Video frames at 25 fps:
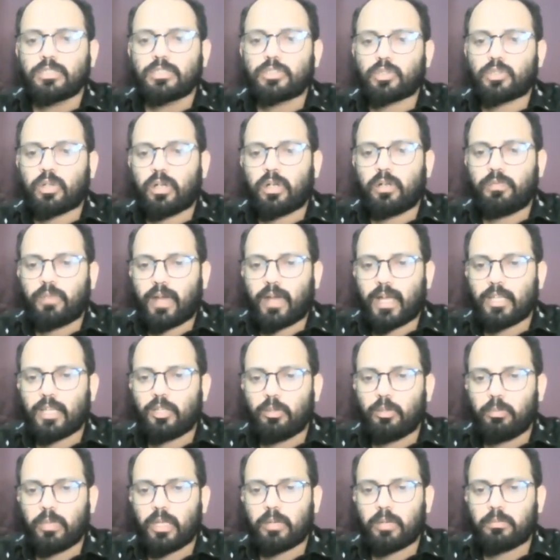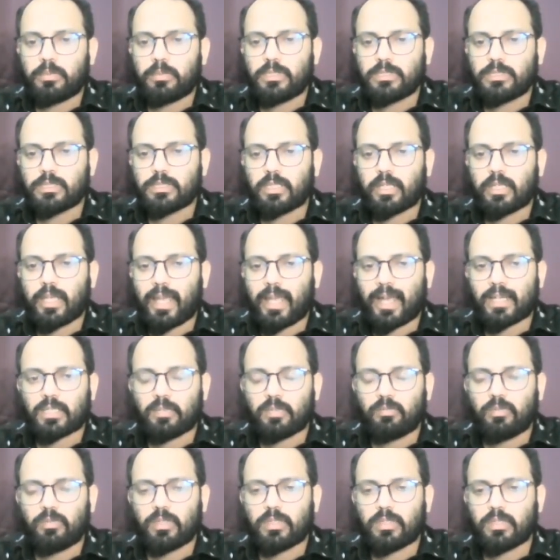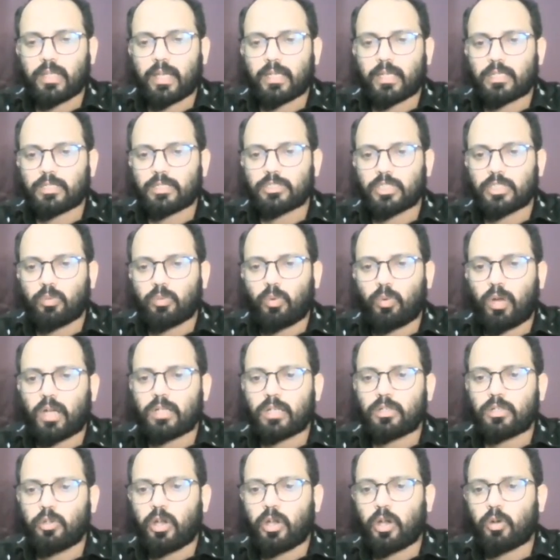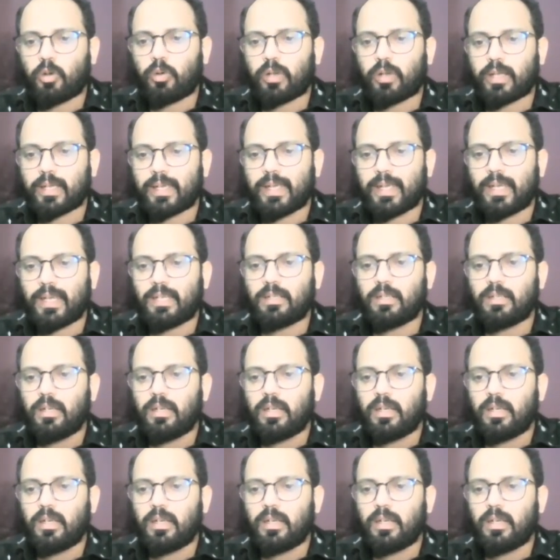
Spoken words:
So if aluminum is reacting with nitrogen, what you are going to get?